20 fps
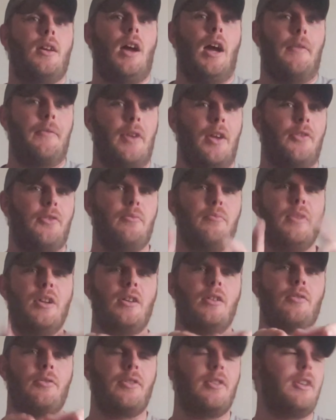I've got some
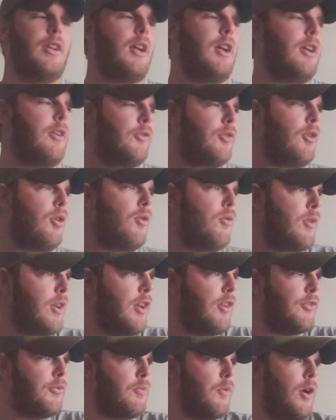mail today. So
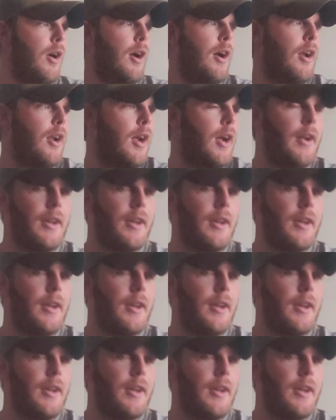guess what?